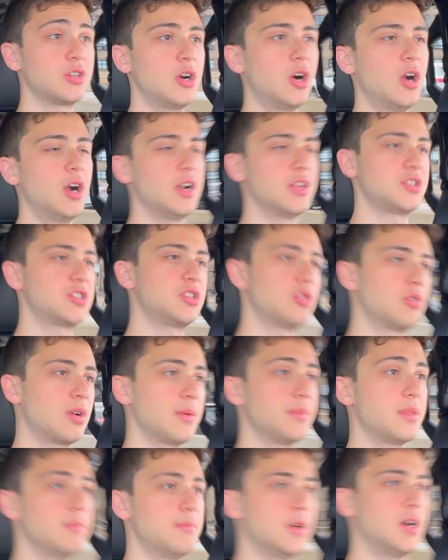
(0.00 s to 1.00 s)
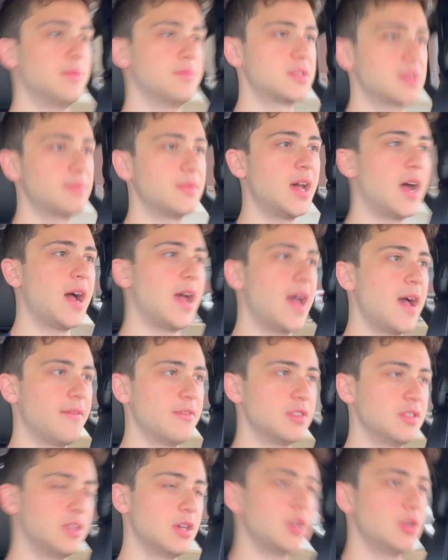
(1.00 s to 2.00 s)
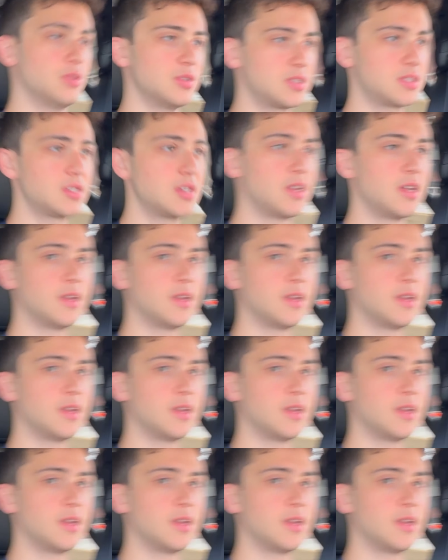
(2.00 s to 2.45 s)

car to soak up the bumps. I'm not having those